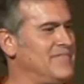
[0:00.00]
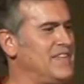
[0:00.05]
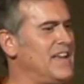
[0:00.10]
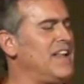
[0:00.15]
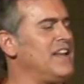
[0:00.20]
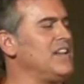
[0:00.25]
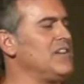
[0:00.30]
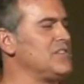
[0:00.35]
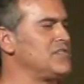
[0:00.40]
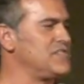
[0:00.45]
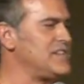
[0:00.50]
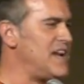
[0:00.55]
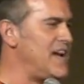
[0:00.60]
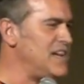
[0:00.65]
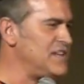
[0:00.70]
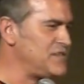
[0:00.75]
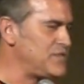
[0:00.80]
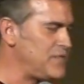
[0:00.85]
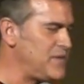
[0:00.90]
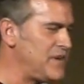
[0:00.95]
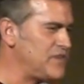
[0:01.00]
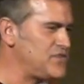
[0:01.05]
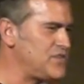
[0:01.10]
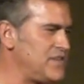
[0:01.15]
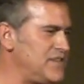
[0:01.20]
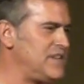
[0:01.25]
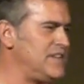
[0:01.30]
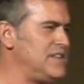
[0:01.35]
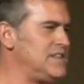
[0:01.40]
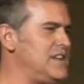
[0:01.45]
Had a little science
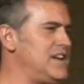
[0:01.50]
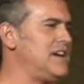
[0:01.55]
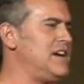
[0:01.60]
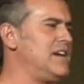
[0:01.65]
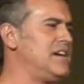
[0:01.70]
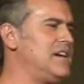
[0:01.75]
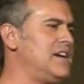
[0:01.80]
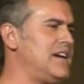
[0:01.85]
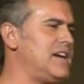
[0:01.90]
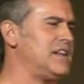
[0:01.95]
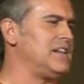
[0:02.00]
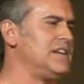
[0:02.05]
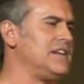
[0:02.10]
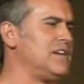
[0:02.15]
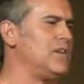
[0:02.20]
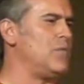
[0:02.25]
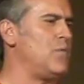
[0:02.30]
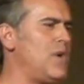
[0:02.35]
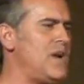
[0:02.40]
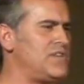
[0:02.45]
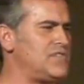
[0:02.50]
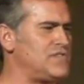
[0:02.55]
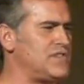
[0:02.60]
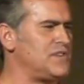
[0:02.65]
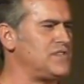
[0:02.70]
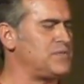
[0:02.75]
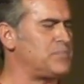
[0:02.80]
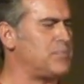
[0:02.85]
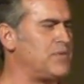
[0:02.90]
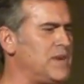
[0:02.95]
fiction in there, had a little
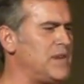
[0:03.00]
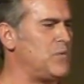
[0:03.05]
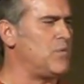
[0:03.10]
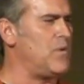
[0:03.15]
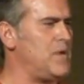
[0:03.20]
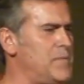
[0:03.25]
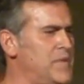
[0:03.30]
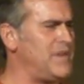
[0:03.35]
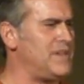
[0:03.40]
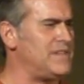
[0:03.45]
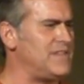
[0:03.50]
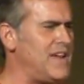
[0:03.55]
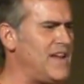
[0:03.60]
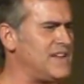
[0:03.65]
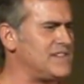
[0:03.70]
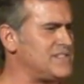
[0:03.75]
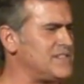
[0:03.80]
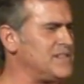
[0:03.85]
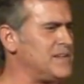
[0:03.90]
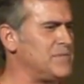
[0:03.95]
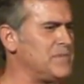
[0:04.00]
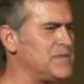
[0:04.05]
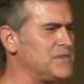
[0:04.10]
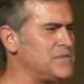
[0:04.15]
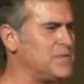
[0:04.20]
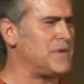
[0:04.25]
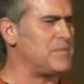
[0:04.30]
westerns, pretty women, dance numbers.